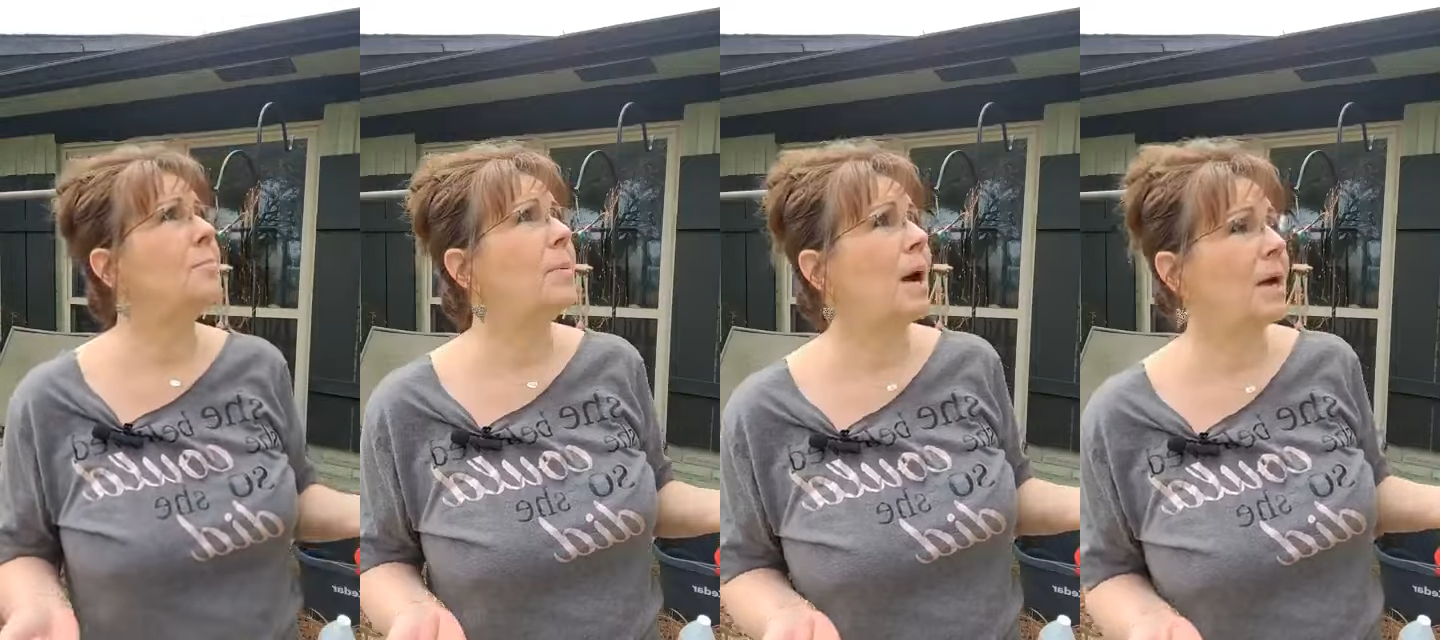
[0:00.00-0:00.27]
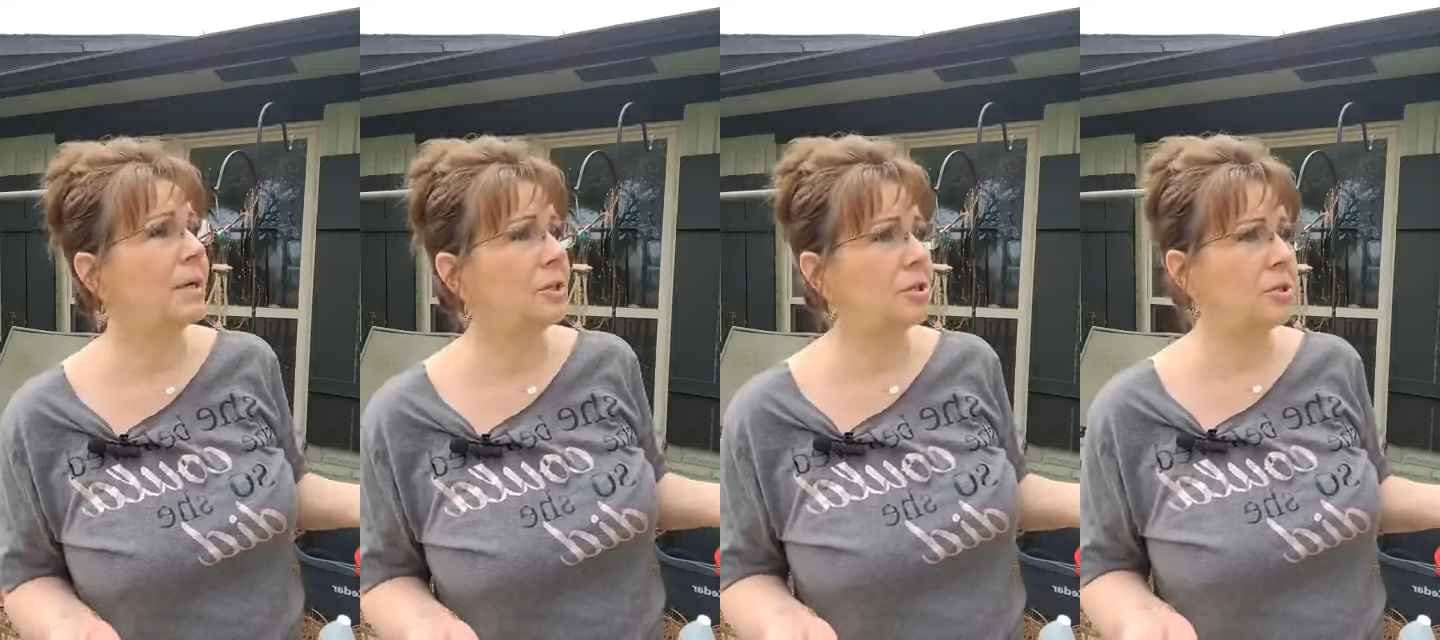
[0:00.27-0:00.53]

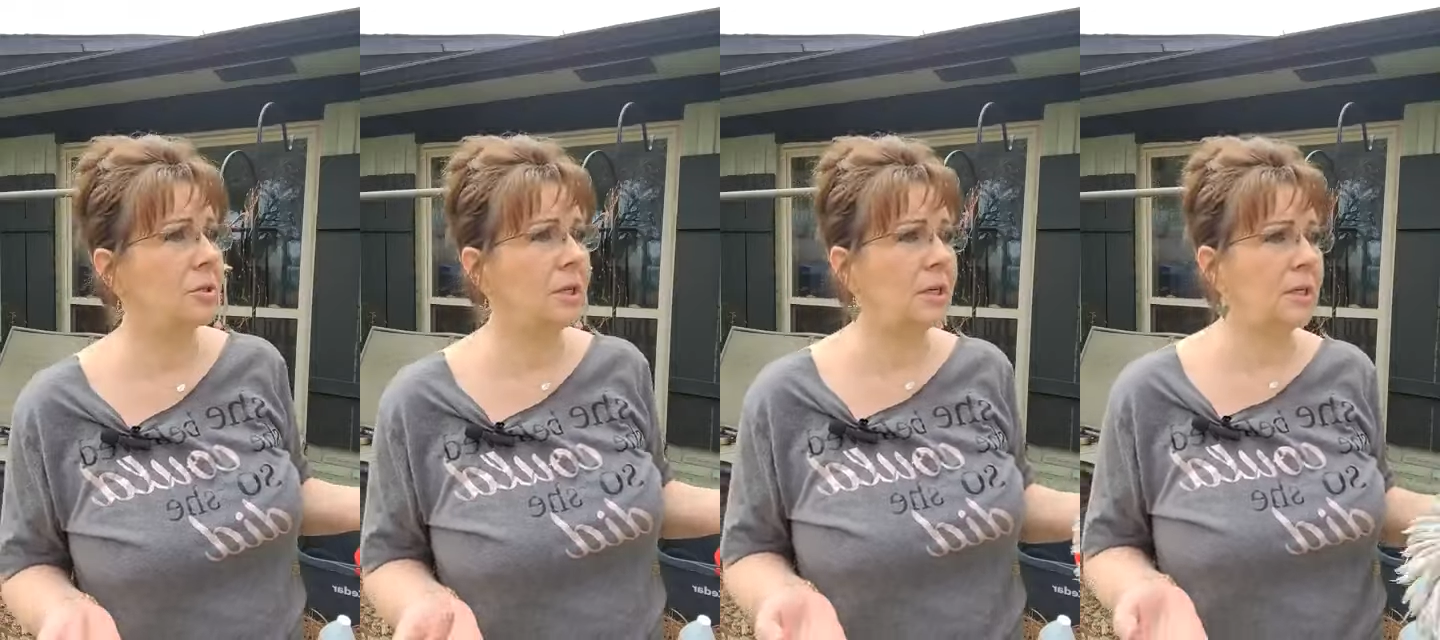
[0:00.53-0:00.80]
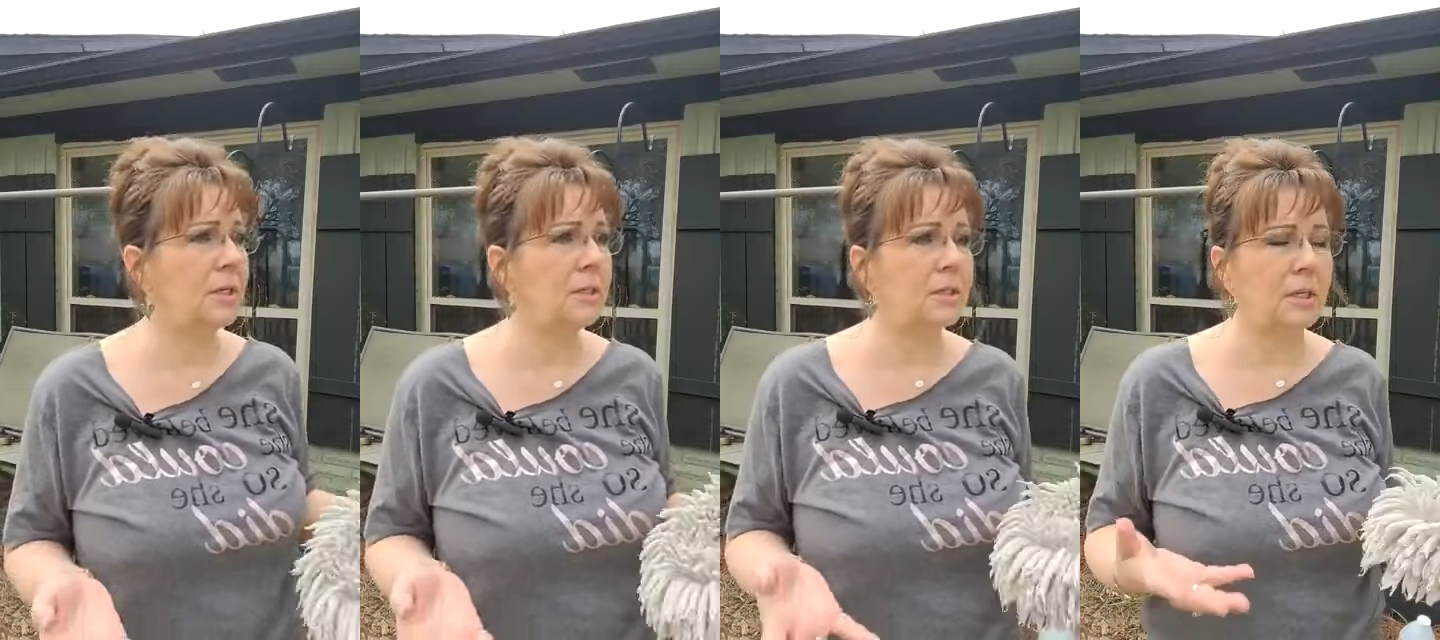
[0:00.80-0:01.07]
pine
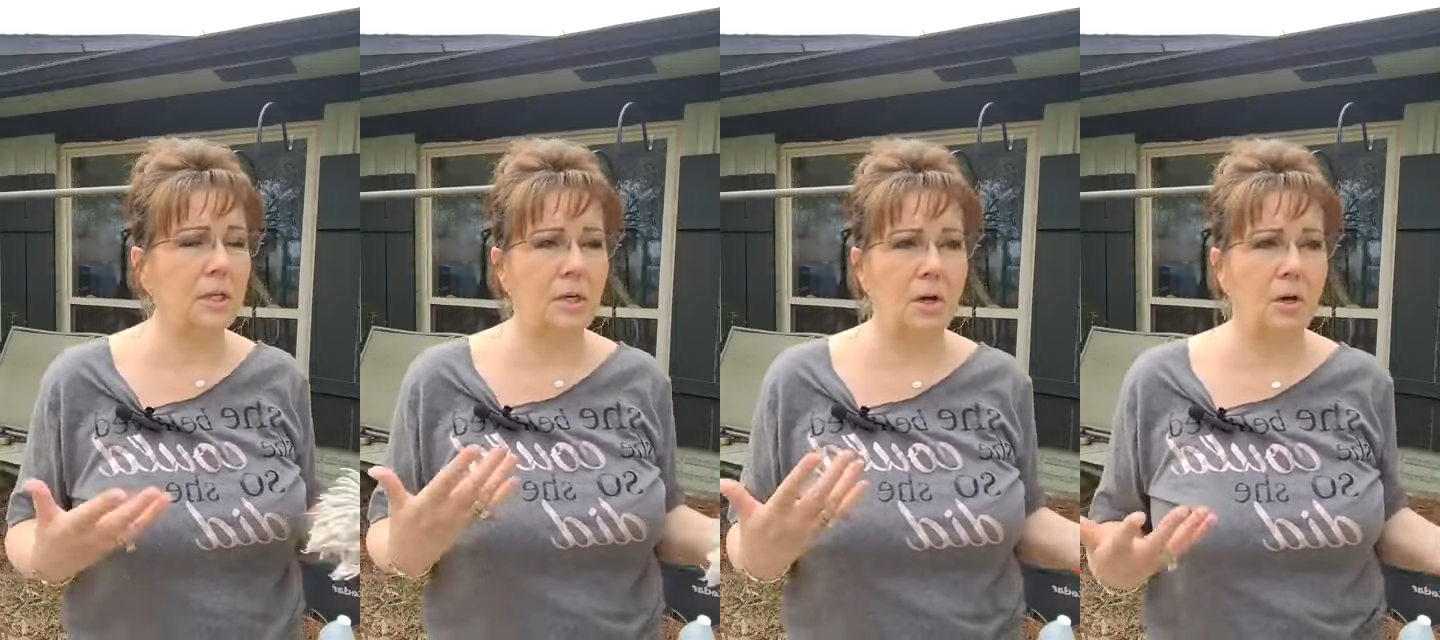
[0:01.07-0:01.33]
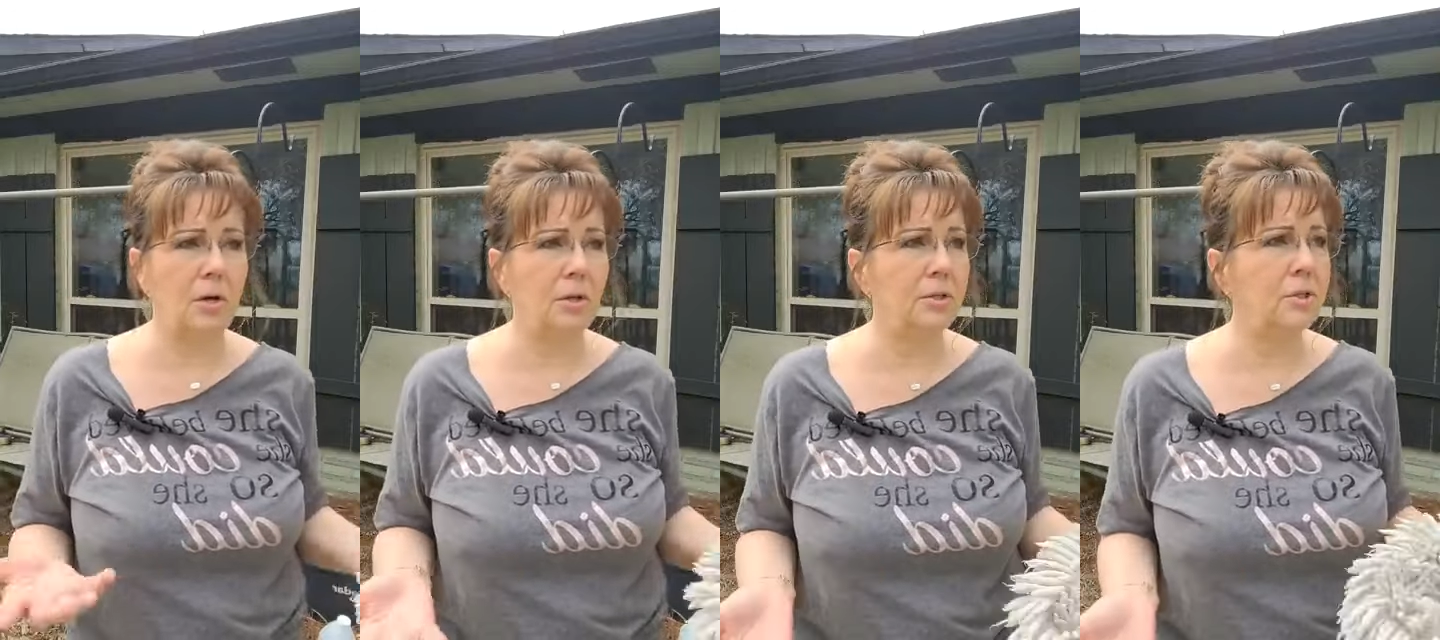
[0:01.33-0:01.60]
trees, and
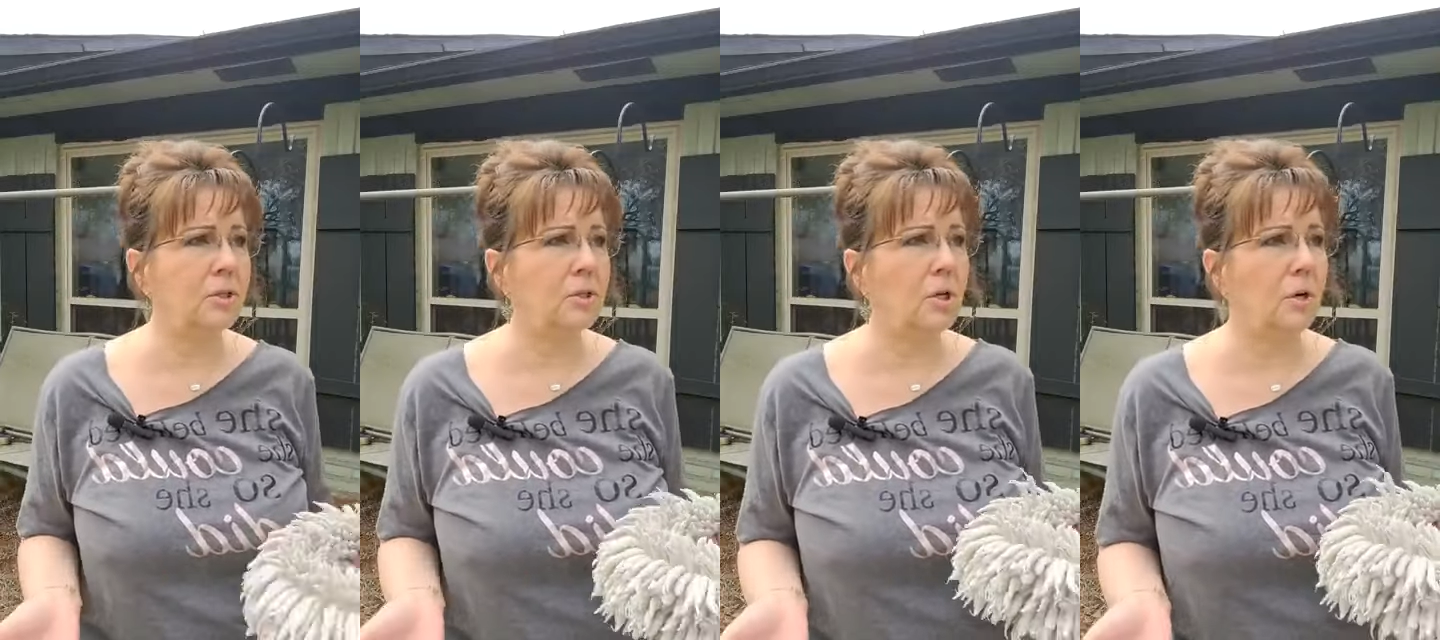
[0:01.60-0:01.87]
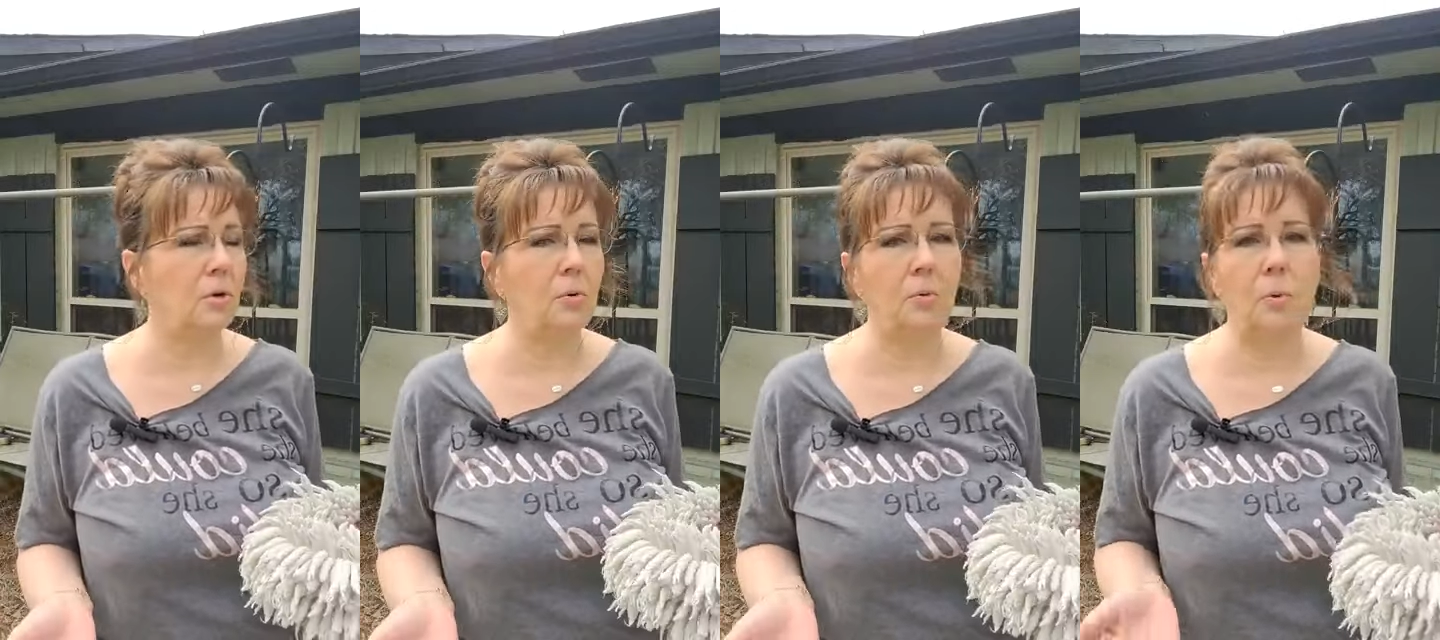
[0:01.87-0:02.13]

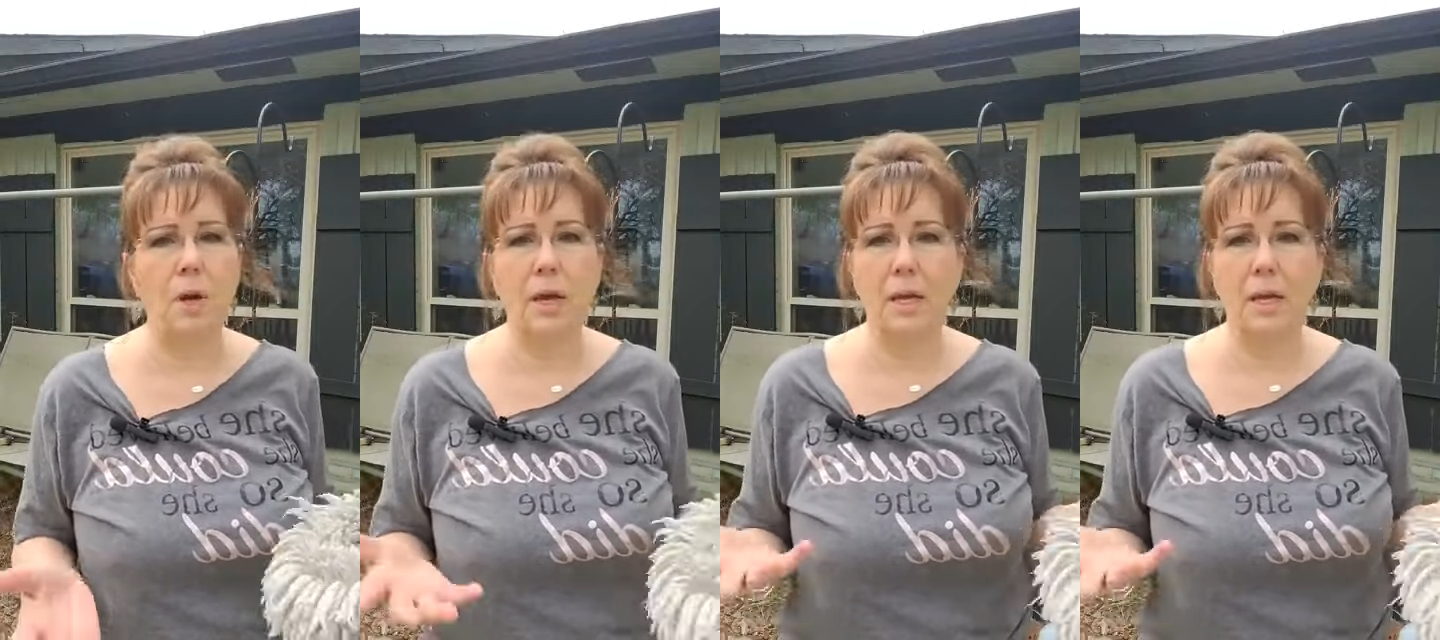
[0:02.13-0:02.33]
also,